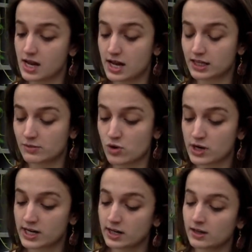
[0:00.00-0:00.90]
In the
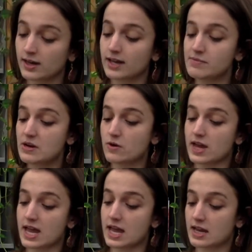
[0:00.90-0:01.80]
morning, I'd be
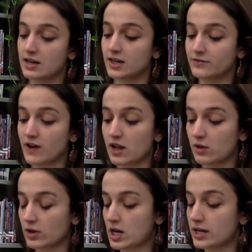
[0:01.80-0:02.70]
okay and
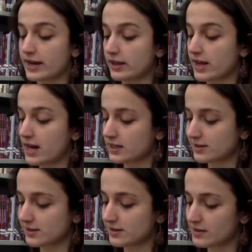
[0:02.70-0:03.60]
follow along in
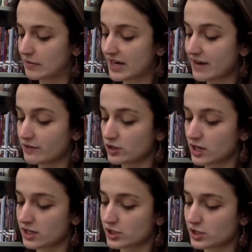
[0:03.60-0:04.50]
class. But after
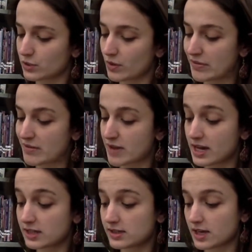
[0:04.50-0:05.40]
lunch, when my
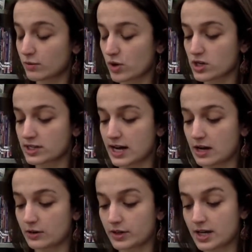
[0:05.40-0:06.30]
meds had worn
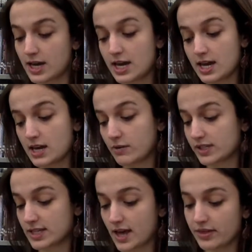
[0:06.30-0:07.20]
down, it was
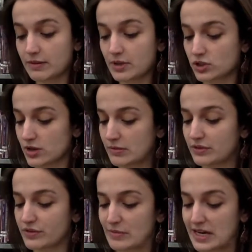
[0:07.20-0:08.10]
nothing but trouble
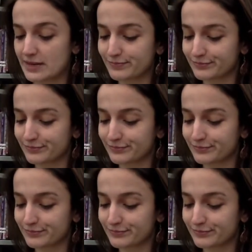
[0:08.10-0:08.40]
for me.